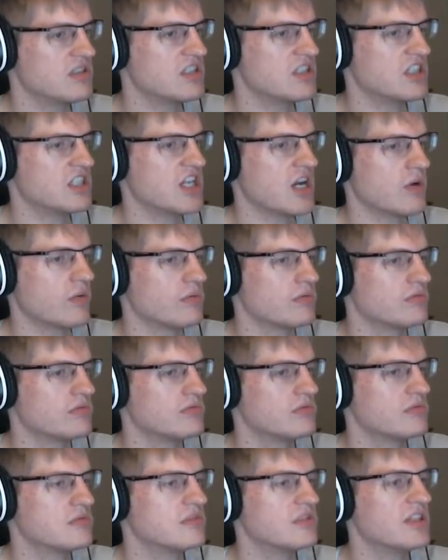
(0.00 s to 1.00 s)
Yeah.
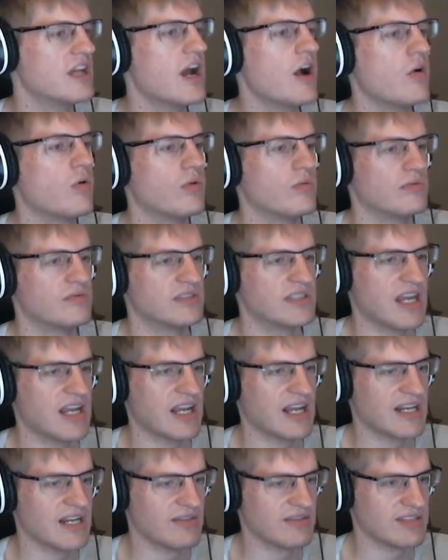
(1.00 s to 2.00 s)
No! Dang it,
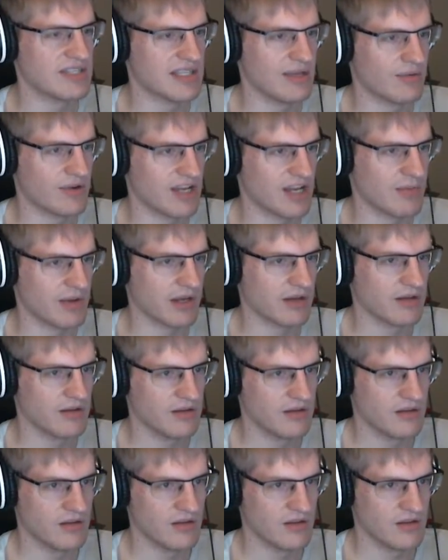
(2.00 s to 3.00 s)
I didn't even see that one coming.
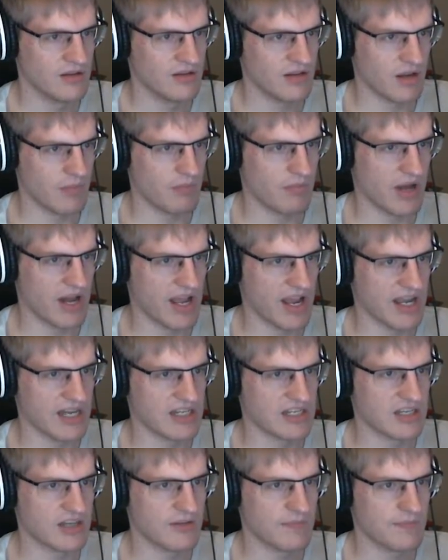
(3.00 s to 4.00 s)
I'm
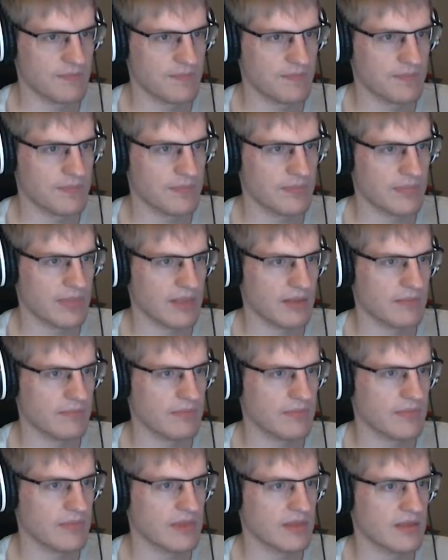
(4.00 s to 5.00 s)
blind.
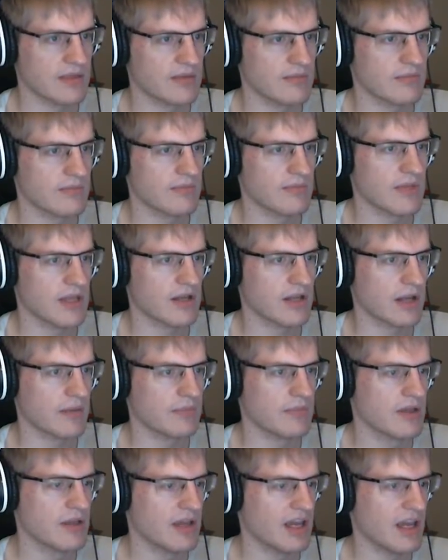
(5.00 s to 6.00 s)
Okay,
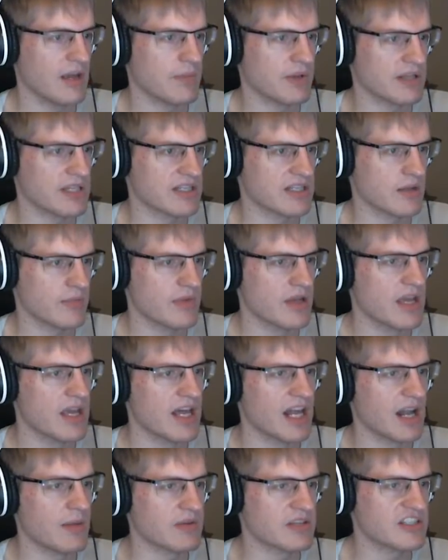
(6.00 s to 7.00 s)
I pick this up.
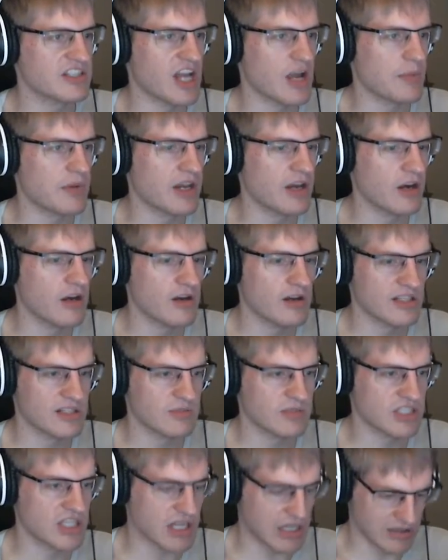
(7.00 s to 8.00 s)
And I'm gonna stop here, because I'm
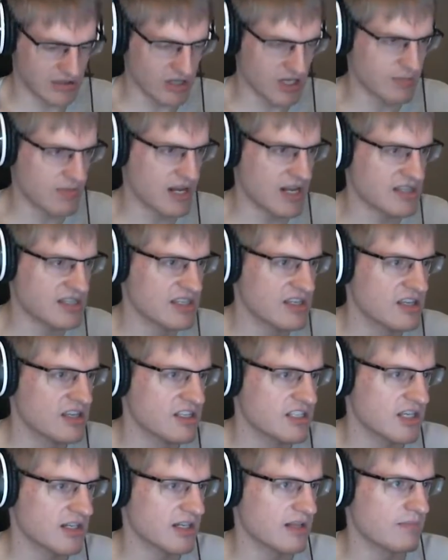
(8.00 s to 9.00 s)
just hitting thirty minutes.
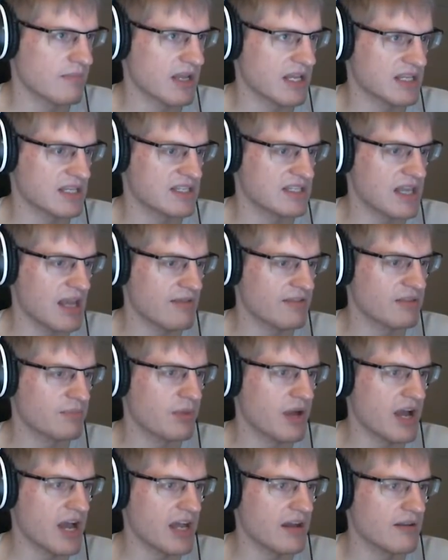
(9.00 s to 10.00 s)
So I'm gonna make a save
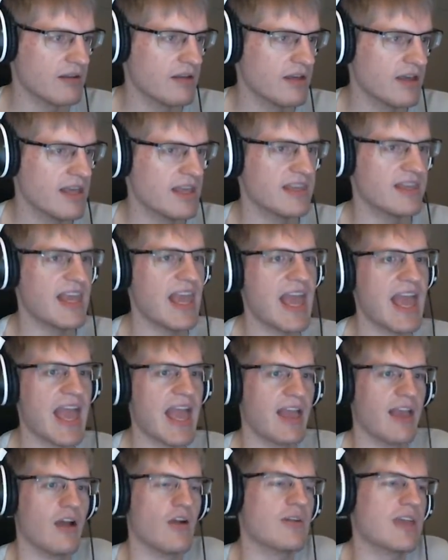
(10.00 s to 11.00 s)
spot.
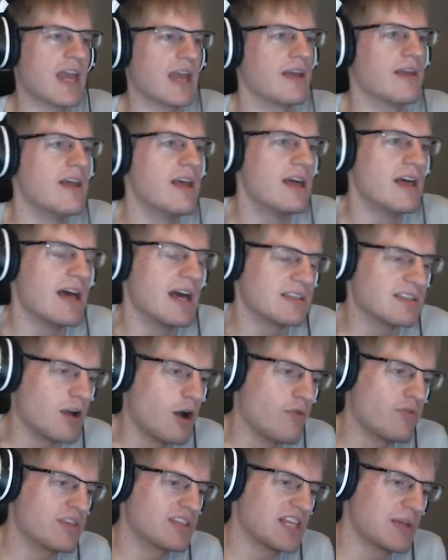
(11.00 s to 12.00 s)
Yeah, okay. That's all
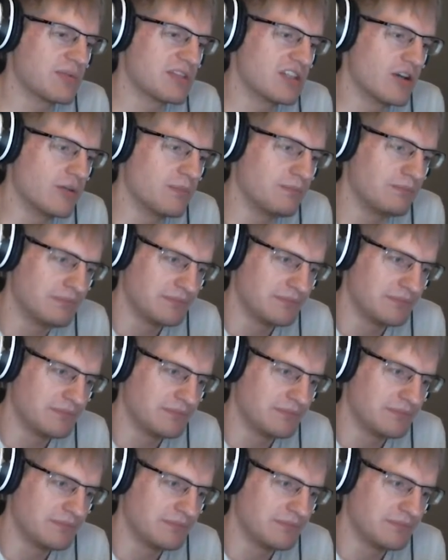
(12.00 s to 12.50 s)
for this episode.